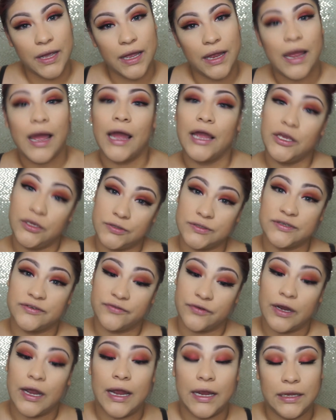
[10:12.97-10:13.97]
I use it
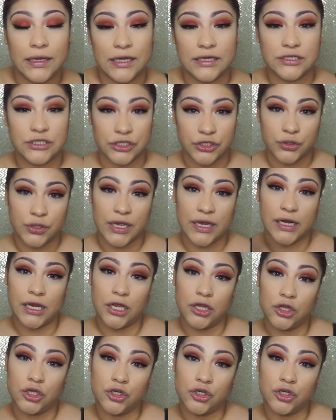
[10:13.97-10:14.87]
for highlight too, and it